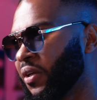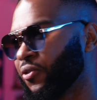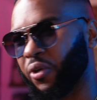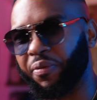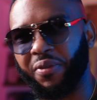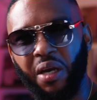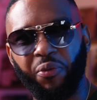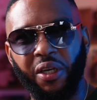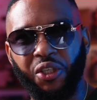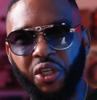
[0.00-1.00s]
So every time
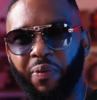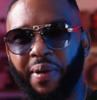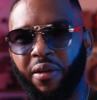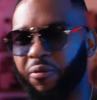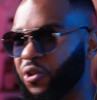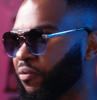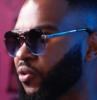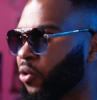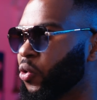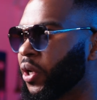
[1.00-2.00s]
you got to check what other chefs
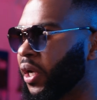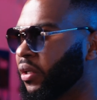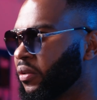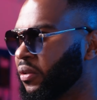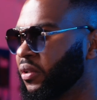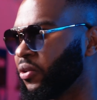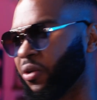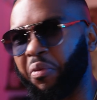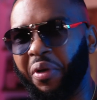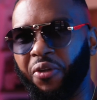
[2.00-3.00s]
are cooking. You
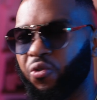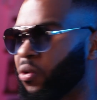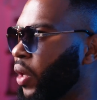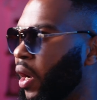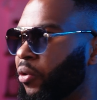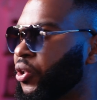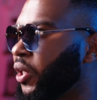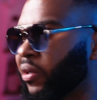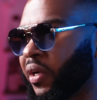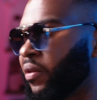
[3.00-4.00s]
know what I mean? So I always
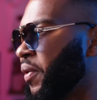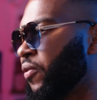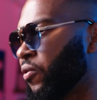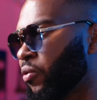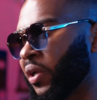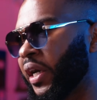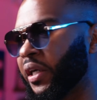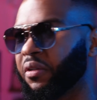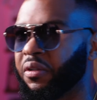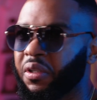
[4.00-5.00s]
check out other mixes
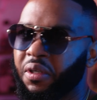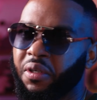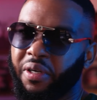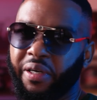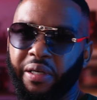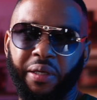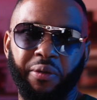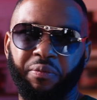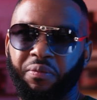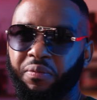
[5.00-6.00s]
online. Uh,
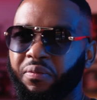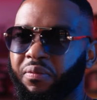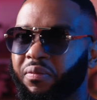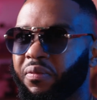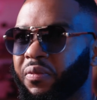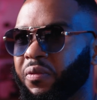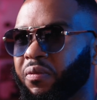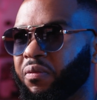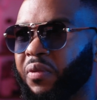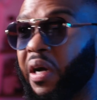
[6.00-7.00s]

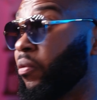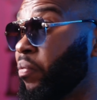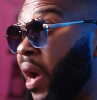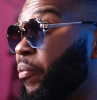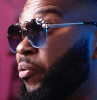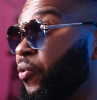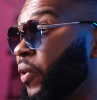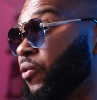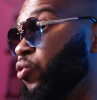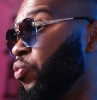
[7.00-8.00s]
my Apple Music
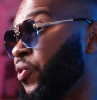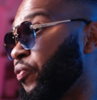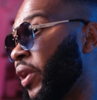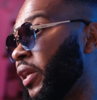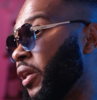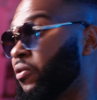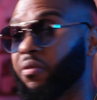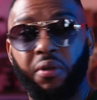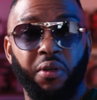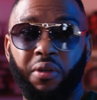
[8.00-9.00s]
has New Music Fridays.
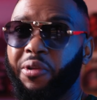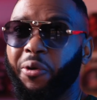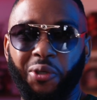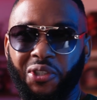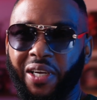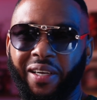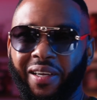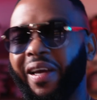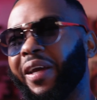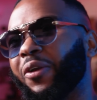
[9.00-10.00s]
So you check,
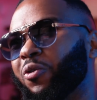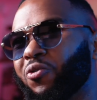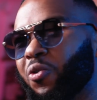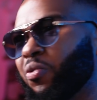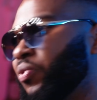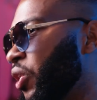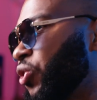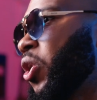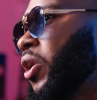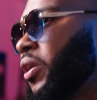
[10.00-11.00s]
and also
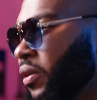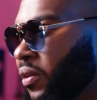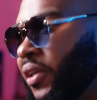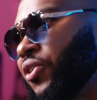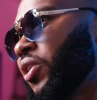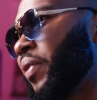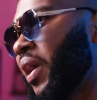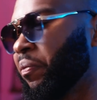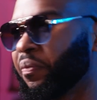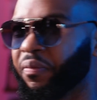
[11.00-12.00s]
TikTok,
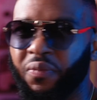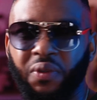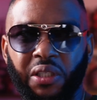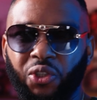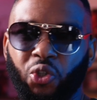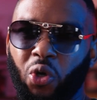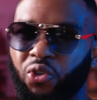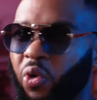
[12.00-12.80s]
Instagram, there's songs.